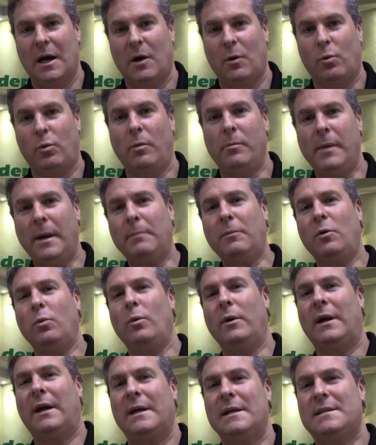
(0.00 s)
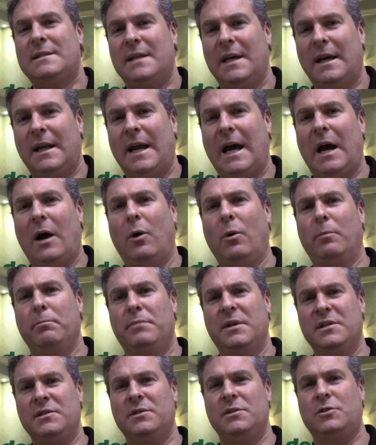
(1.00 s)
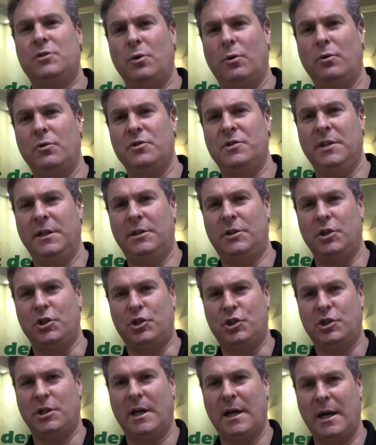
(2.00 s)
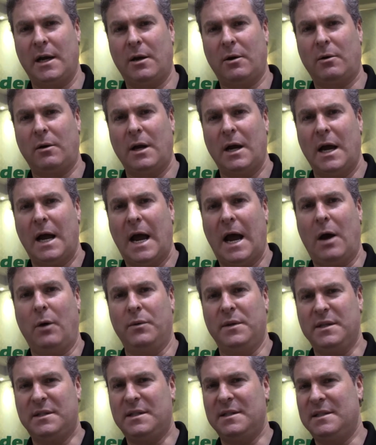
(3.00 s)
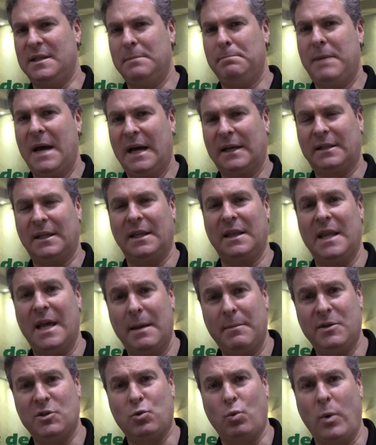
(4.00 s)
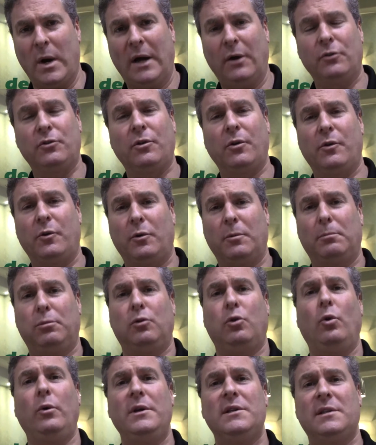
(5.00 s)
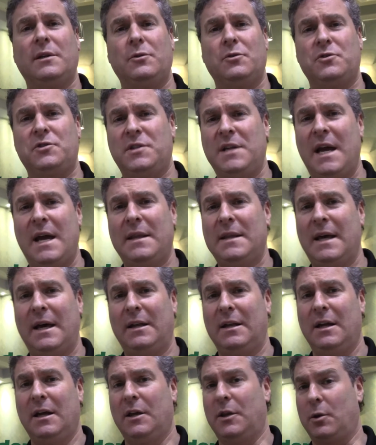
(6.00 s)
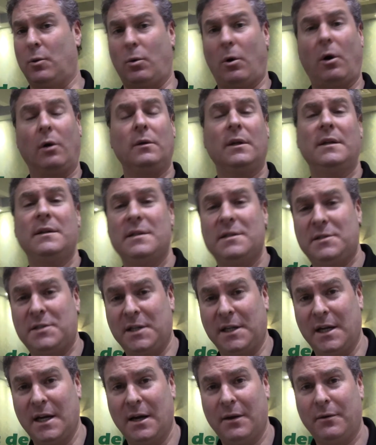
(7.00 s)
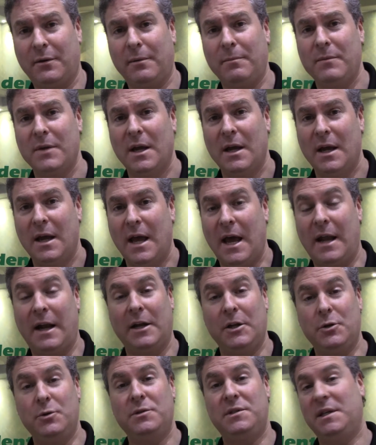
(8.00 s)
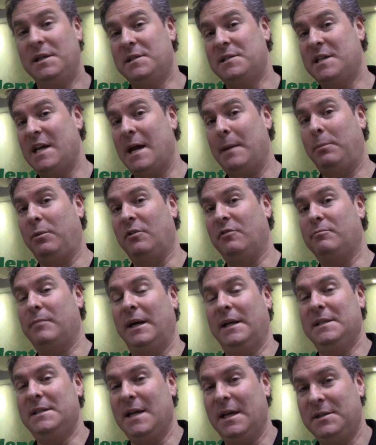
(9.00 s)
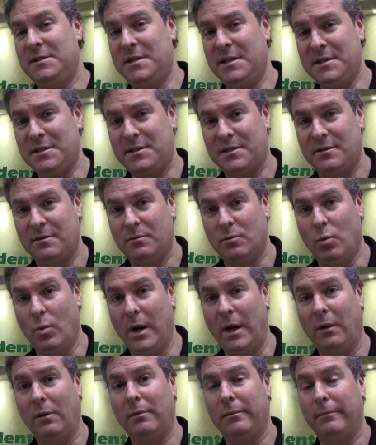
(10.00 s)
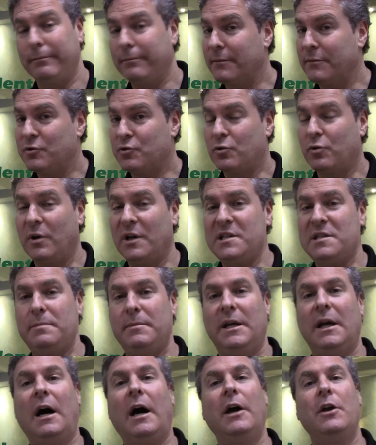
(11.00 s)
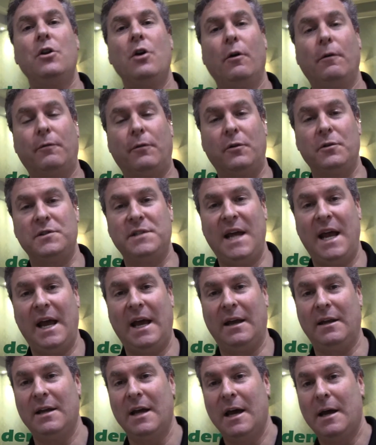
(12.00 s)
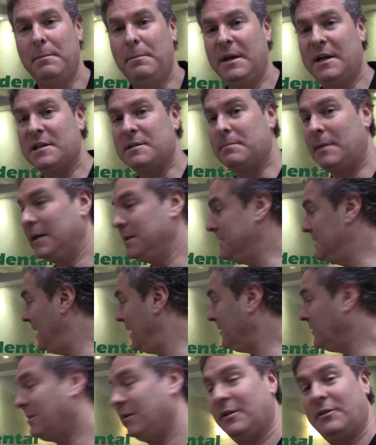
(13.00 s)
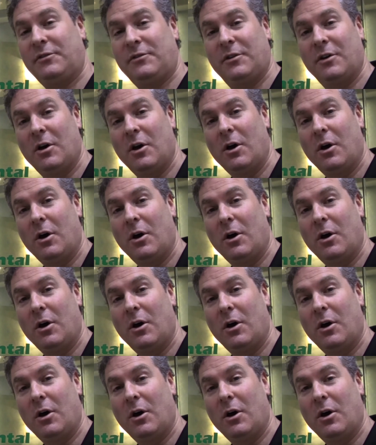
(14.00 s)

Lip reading: Remember when I said how business owners need to share how this is impacting them as well, so their employees understand that they're all in this together? And I used the example of my dentist. Well, trust me, I know firsthand, because my dentist